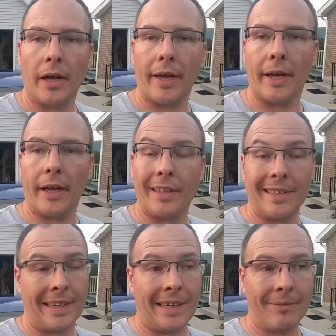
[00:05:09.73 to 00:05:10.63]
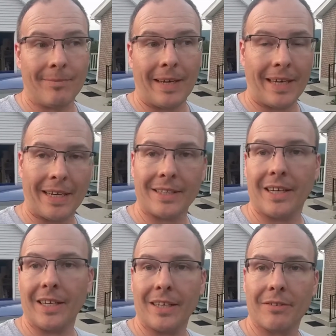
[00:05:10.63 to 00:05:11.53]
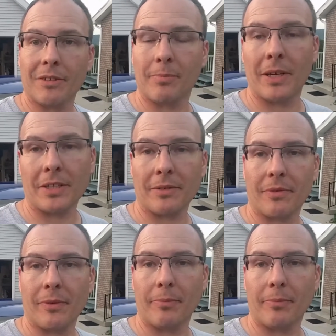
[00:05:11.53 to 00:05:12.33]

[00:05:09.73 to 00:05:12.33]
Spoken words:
and I got to tell you, it's the